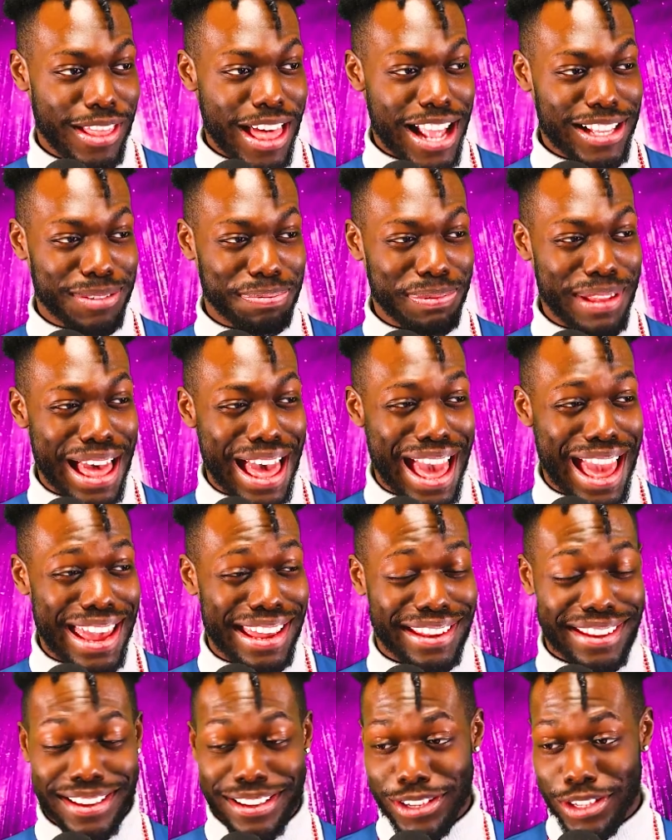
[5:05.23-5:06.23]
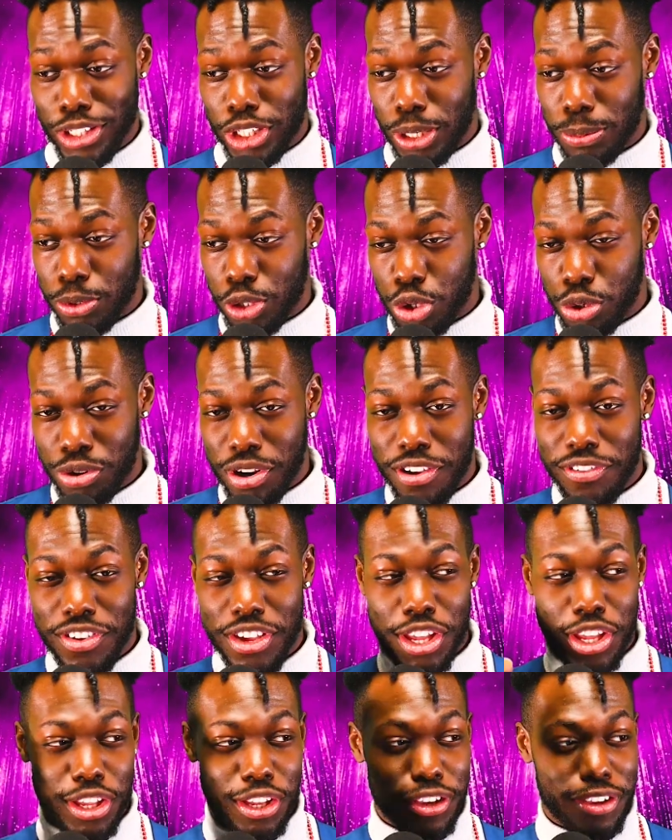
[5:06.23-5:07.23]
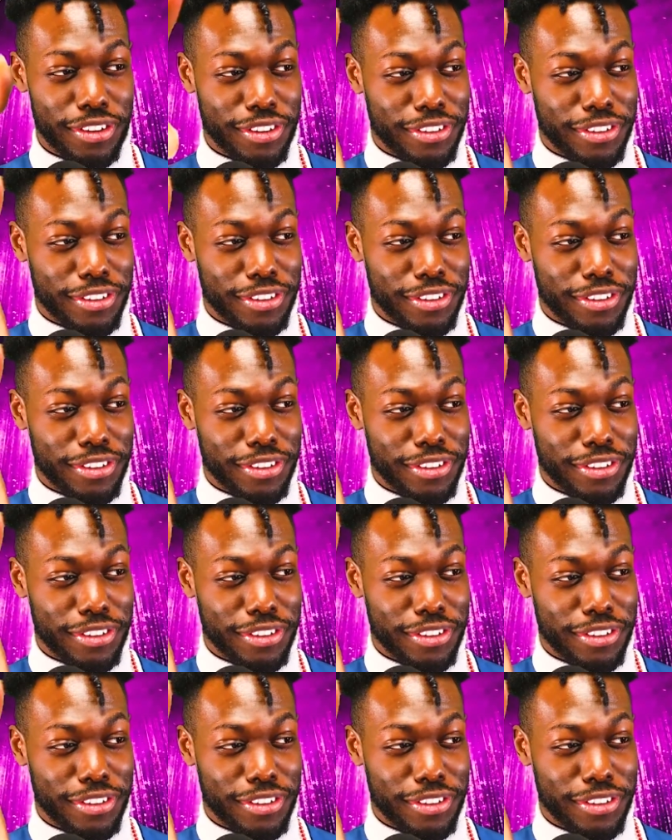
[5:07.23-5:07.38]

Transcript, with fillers: Let's play some trivia.